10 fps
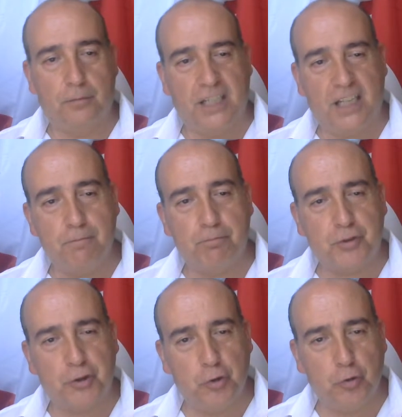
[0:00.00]

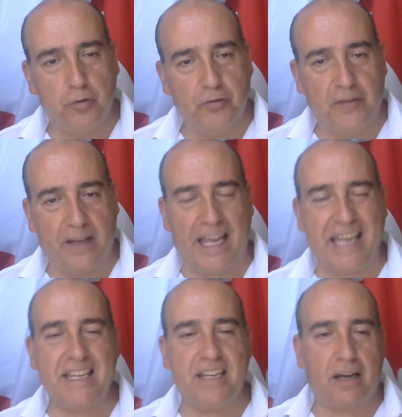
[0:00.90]
improve
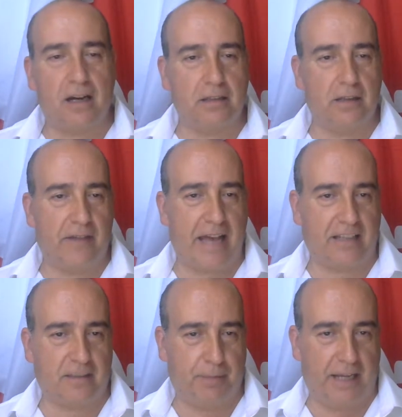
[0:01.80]
any kind of
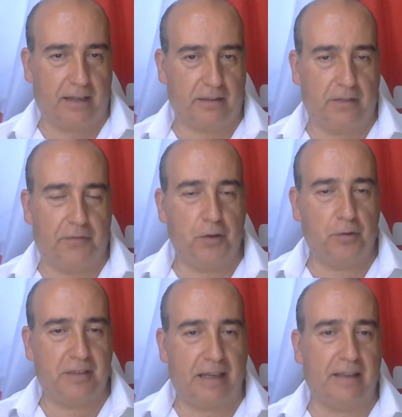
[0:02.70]
aspect. If
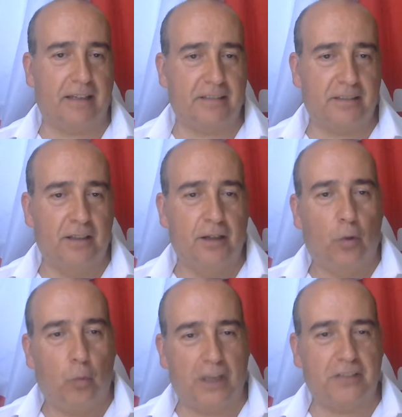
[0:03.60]
you tell us
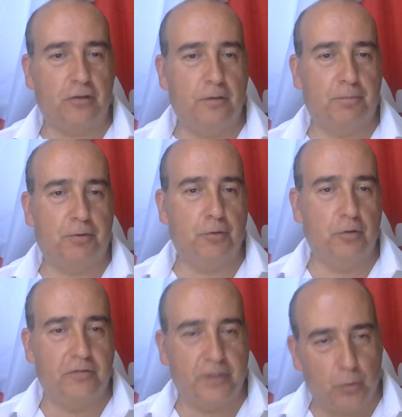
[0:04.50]
what to
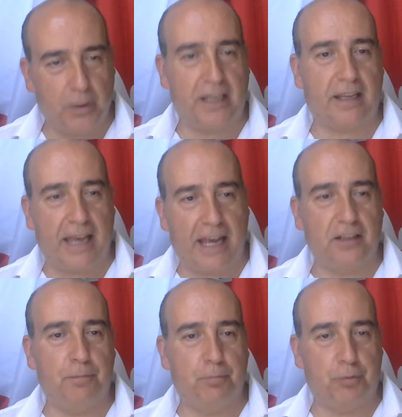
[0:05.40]
improve, we
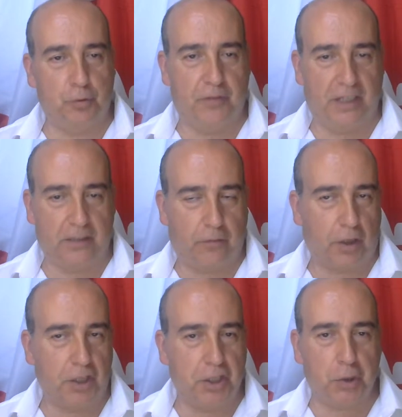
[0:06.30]
can improve it
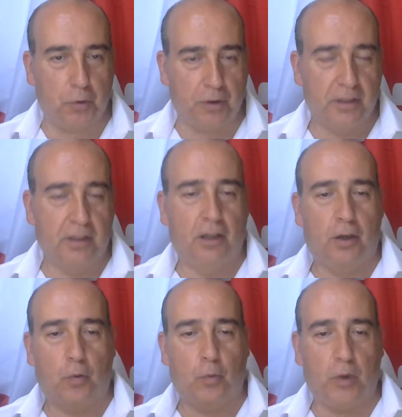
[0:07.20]
for you.
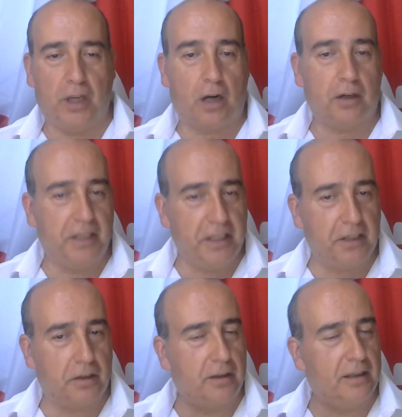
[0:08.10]
We are
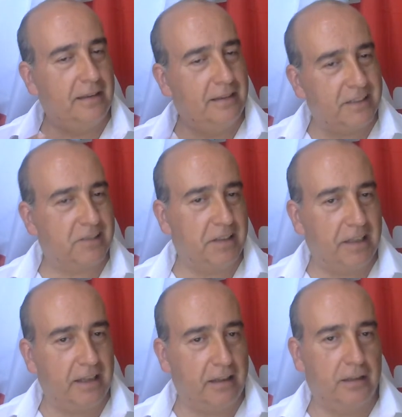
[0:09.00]
here
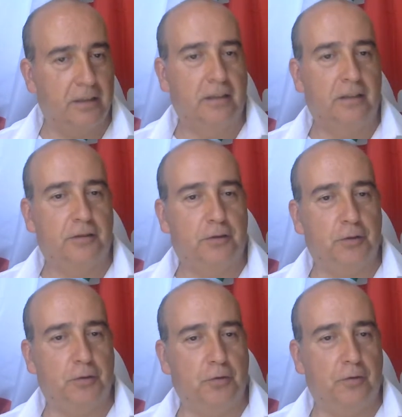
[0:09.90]
listening
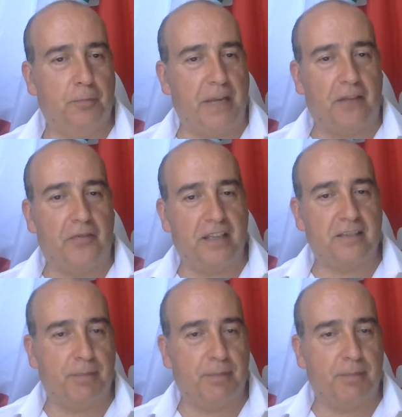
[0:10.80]
to make this